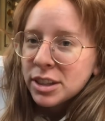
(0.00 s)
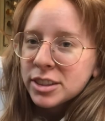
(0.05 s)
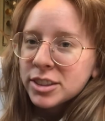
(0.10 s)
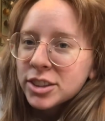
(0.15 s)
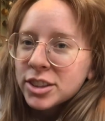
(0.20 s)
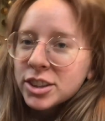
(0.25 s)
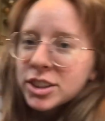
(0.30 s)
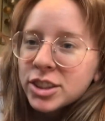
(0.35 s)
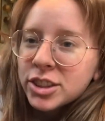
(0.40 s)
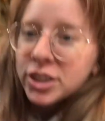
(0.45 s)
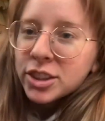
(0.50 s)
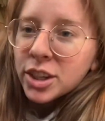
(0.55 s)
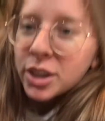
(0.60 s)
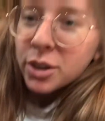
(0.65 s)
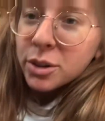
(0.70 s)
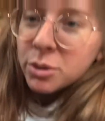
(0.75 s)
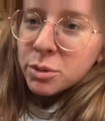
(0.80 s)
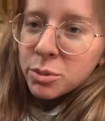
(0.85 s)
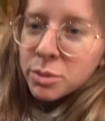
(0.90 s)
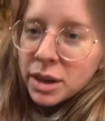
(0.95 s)

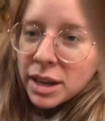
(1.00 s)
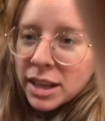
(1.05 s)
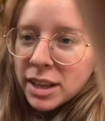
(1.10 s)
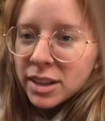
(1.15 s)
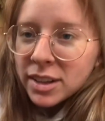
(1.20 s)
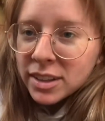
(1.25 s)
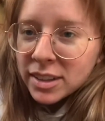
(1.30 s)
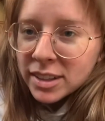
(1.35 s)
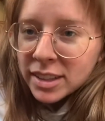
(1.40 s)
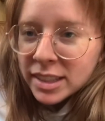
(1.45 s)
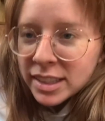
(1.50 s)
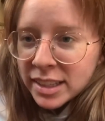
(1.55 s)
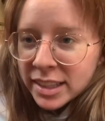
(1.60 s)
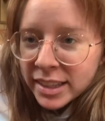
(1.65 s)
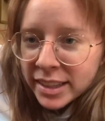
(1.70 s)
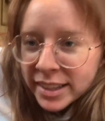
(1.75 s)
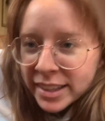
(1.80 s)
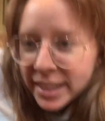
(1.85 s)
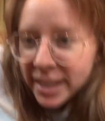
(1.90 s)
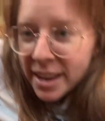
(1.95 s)
so well.
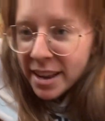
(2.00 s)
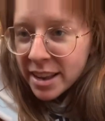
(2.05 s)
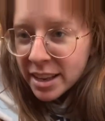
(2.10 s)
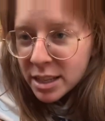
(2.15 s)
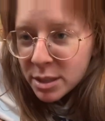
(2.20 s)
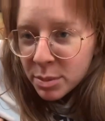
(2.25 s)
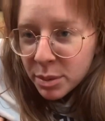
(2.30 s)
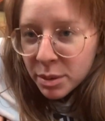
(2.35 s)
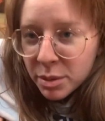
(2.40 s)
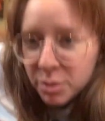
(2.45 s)
He has been